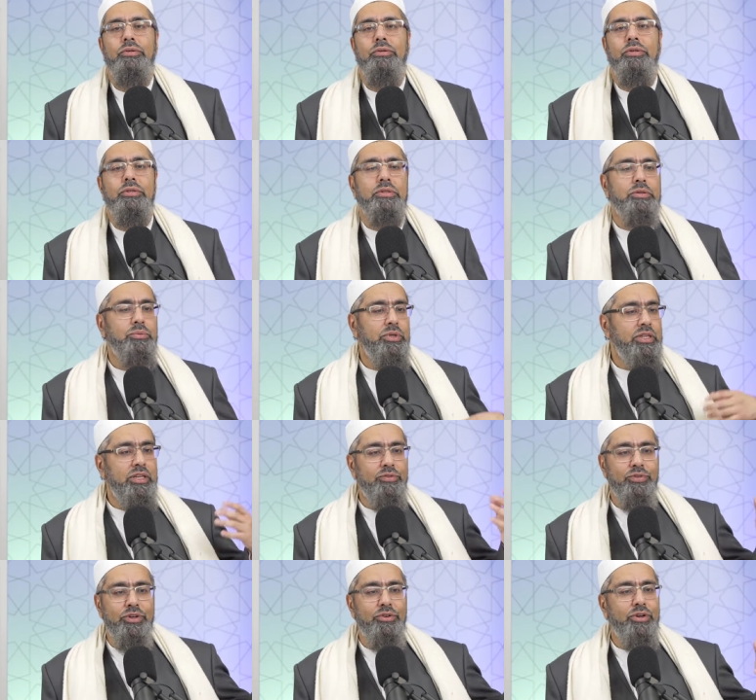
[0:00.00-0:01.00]
Because with
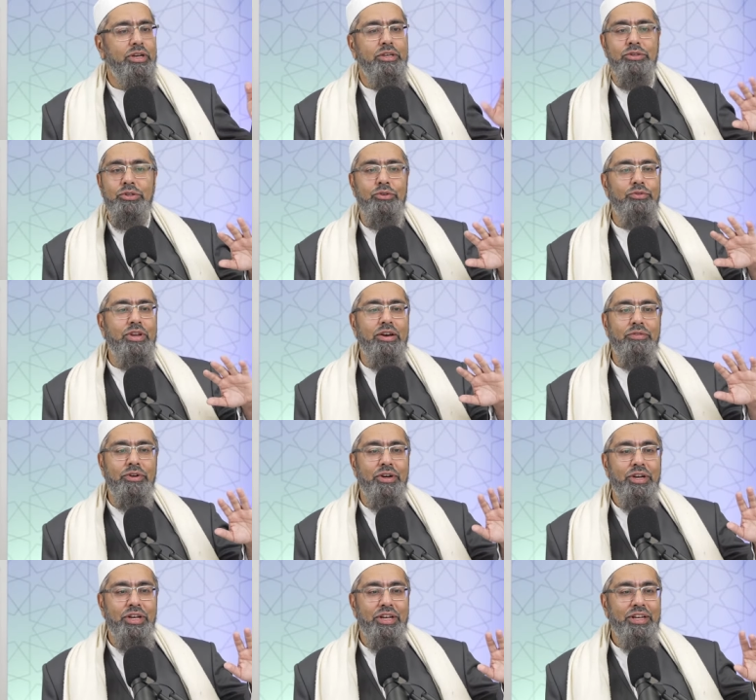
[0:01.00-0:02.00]
infinite regress, you've never,
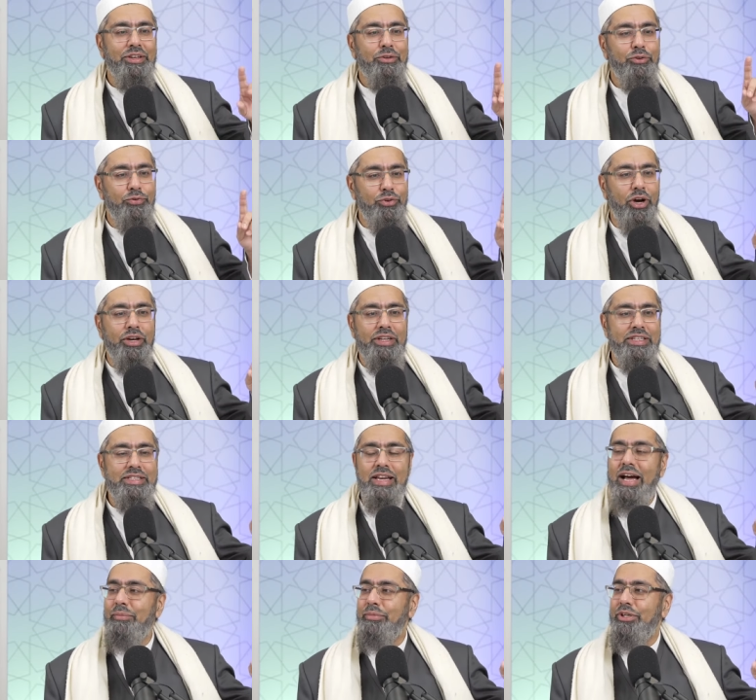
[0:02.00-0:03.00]
you've not
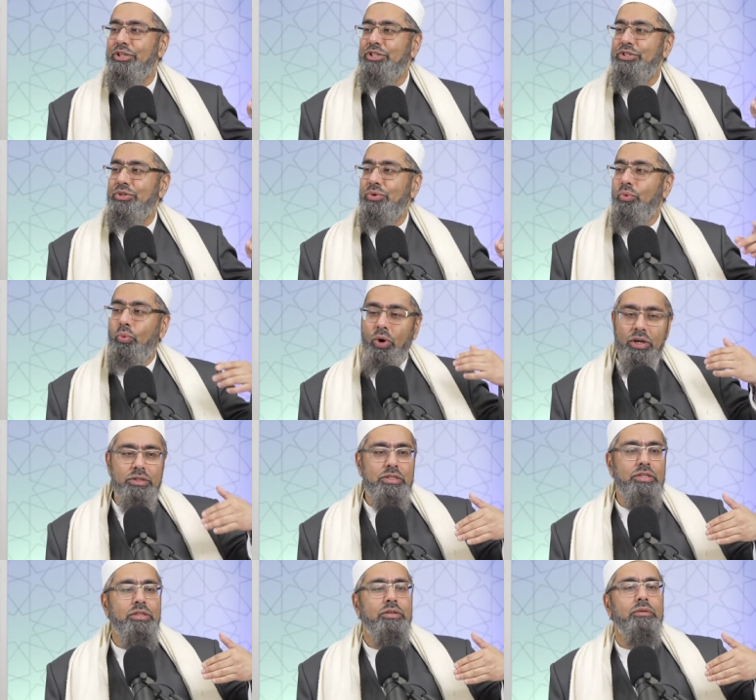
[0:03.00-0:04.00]
established
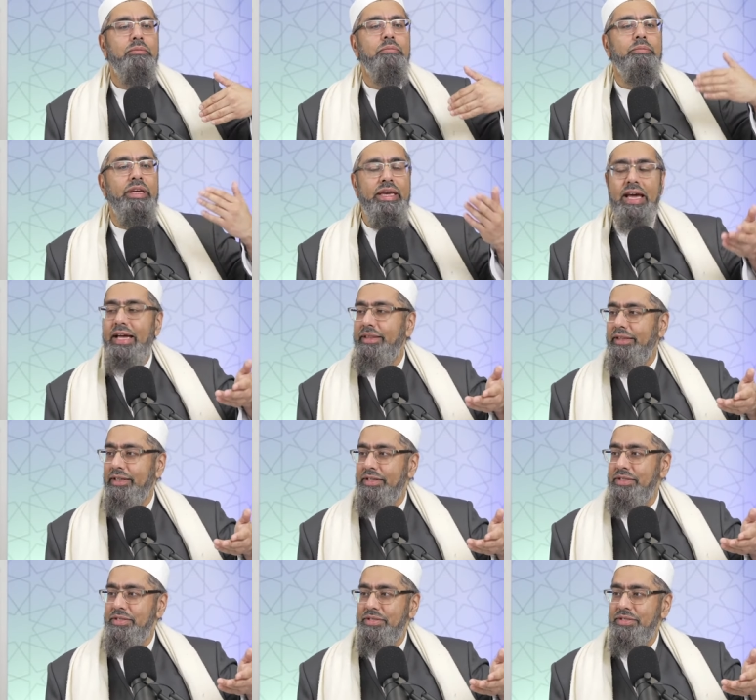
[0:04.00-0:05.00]
what began
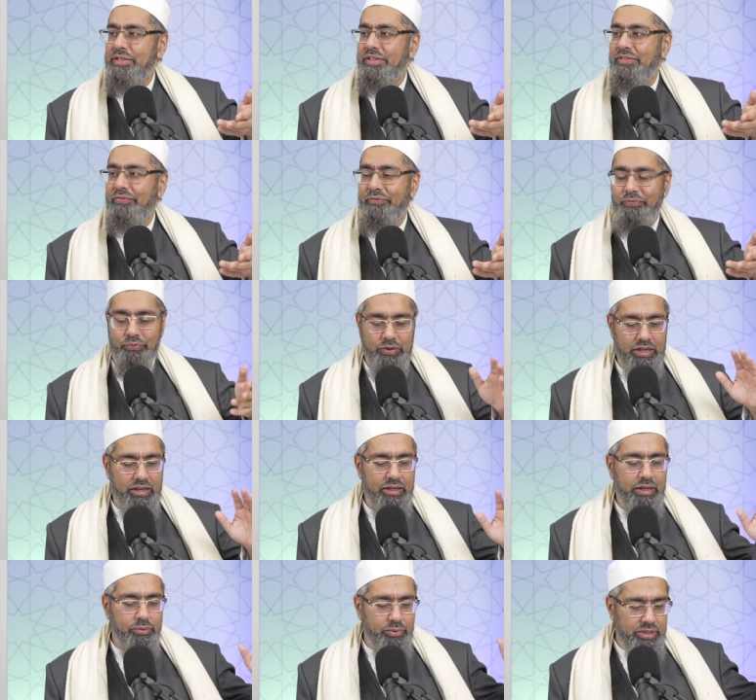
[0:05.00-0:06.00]
this. Right?
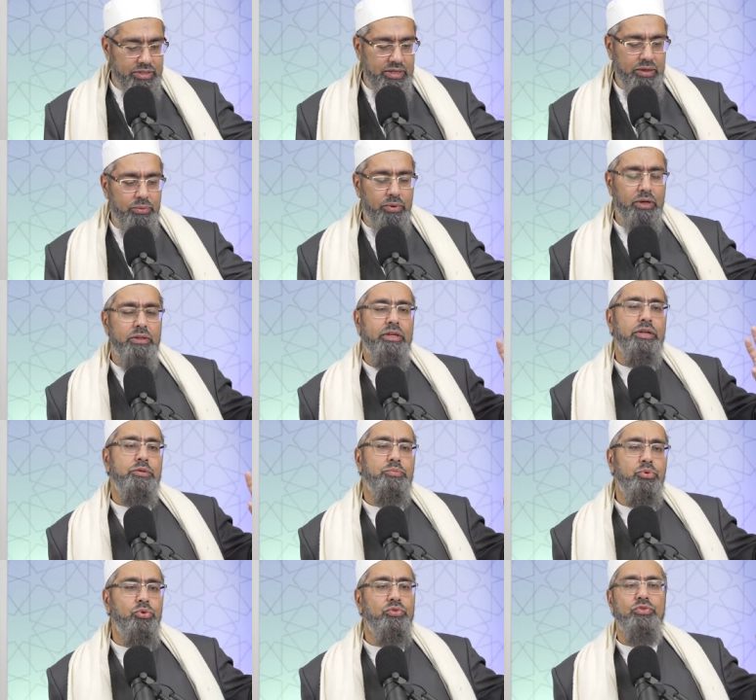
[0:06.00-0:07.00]
And we see what there's
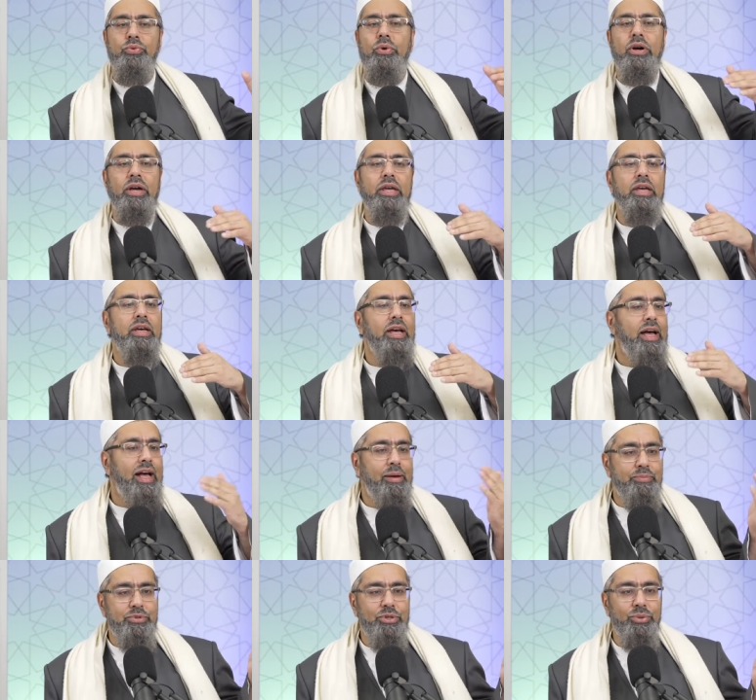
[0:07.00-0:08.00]
proofs why
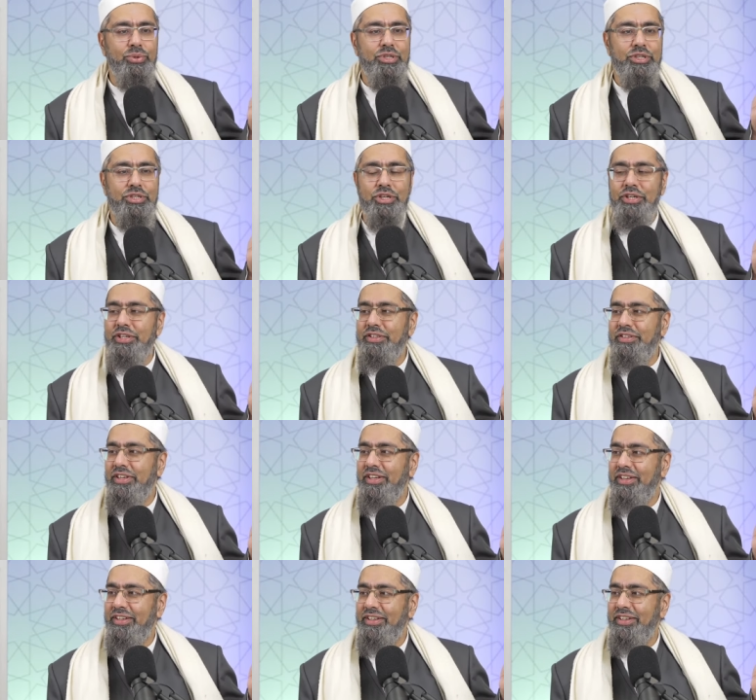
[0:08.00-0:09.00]
absolute
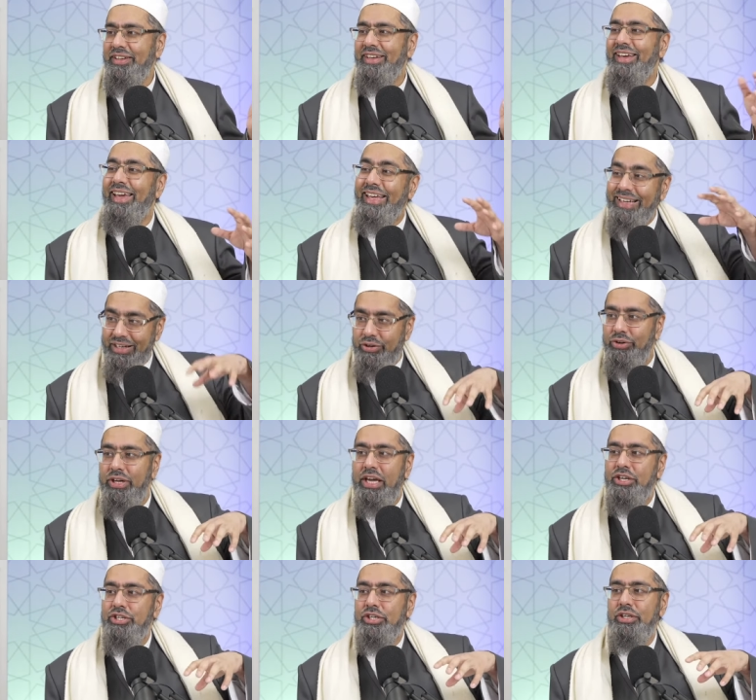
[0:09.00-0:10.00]
eternity in
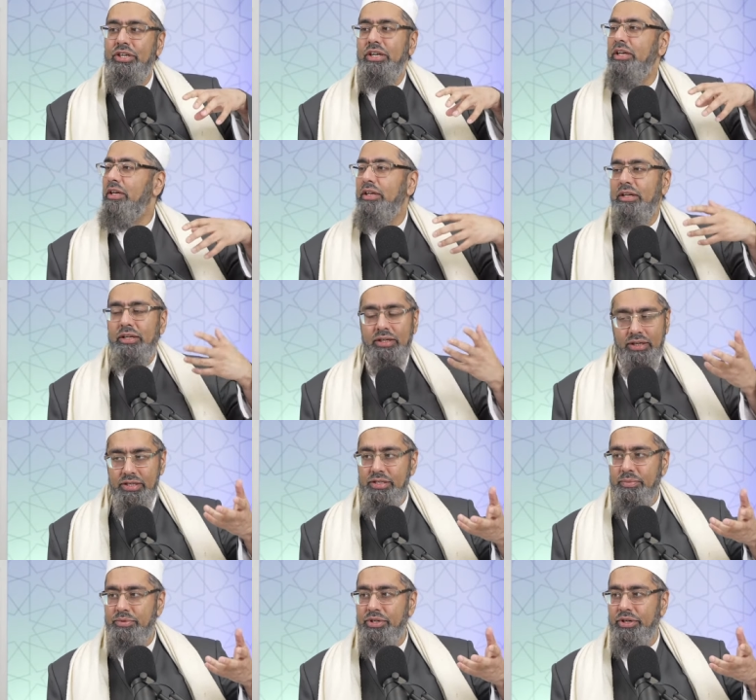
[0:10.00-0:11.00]
creation is
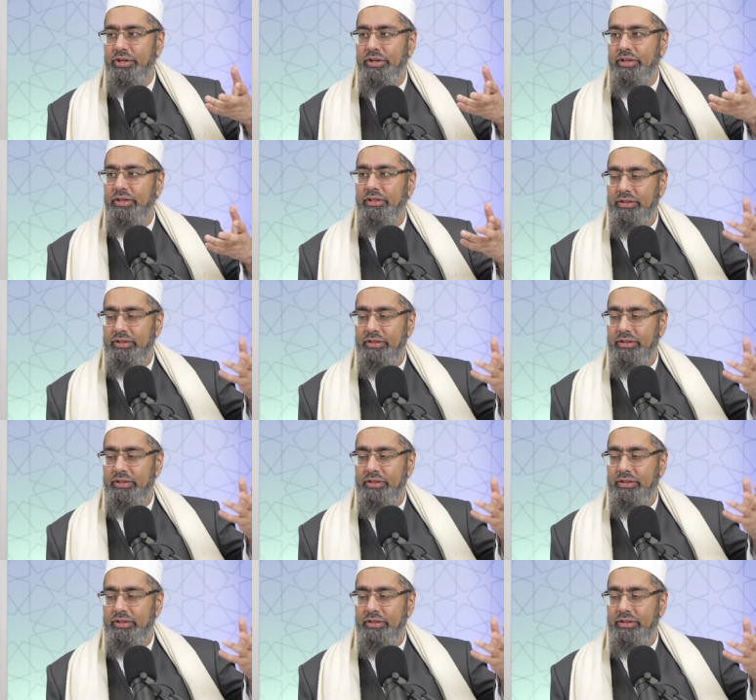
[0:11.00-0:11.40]
absurd.